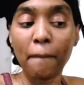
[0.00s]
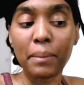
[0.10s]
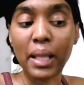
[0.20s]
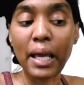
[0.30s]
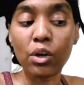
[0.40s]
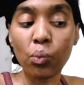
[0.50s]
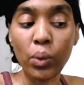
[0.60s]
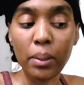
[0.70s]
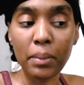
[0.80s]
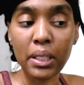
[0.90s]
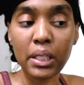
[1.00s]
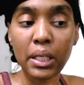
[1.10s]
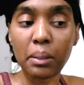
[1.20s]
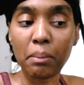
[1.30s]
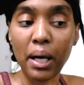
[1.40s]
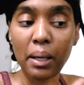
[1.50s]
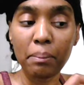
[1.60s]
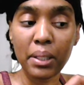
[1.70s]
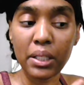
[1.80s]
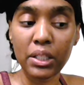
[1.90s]
black women, in my
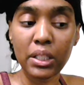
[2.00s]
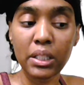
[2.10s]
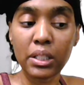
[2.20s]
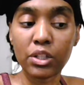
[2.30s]
opinion,